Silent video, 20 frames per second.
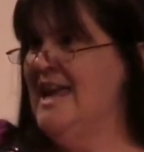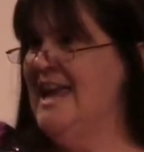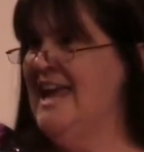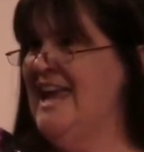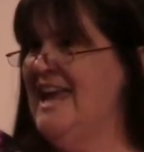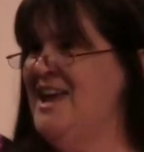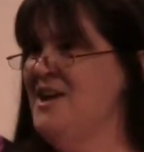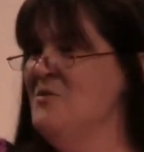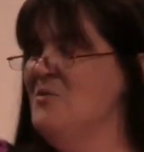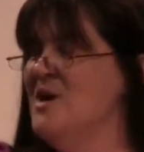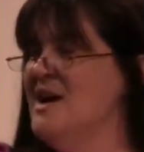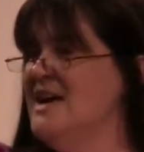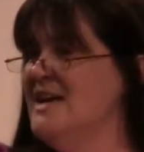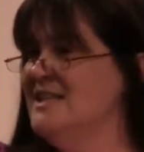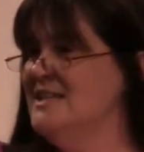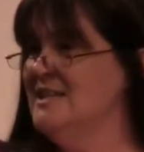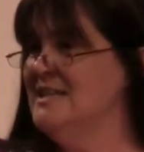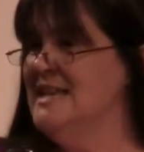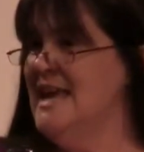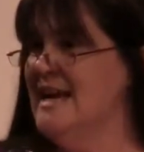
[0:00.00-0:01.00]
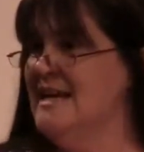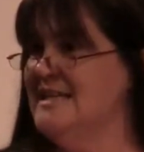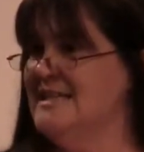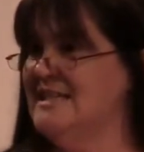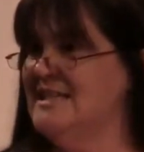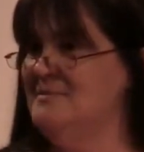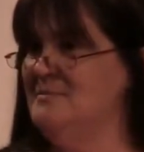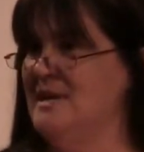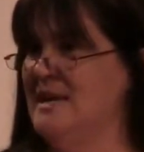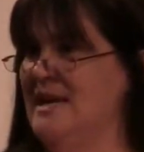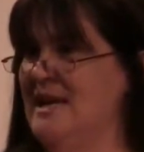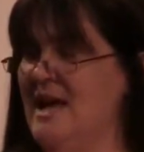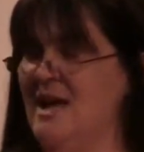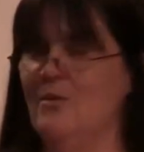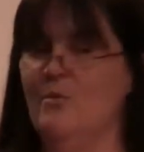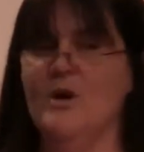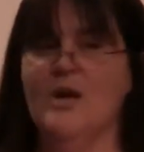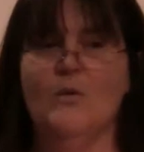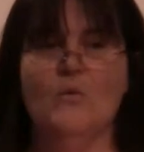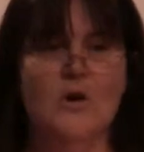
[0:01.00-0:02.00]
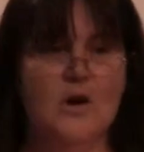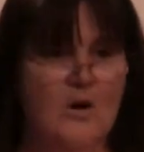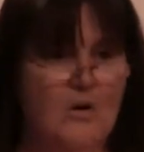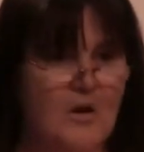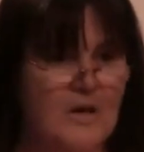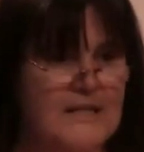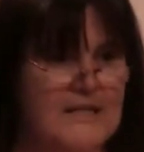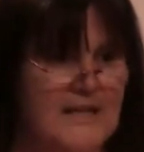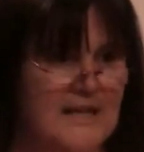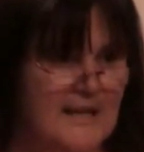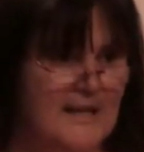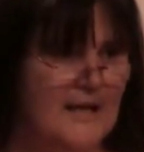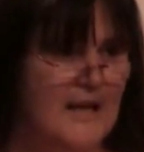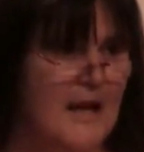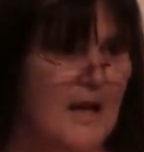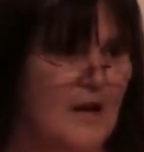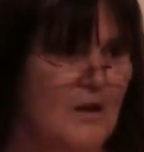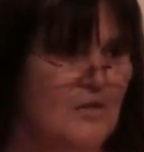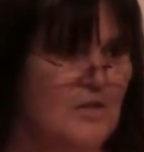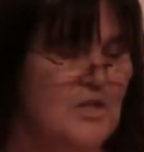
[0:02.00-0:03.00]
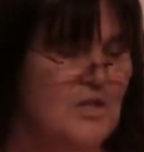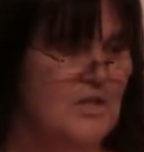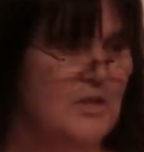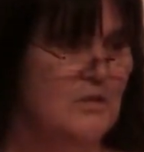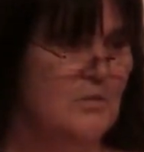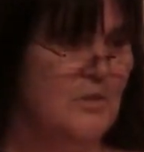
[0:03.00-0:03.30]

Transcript: he was next to me and we were going to in and out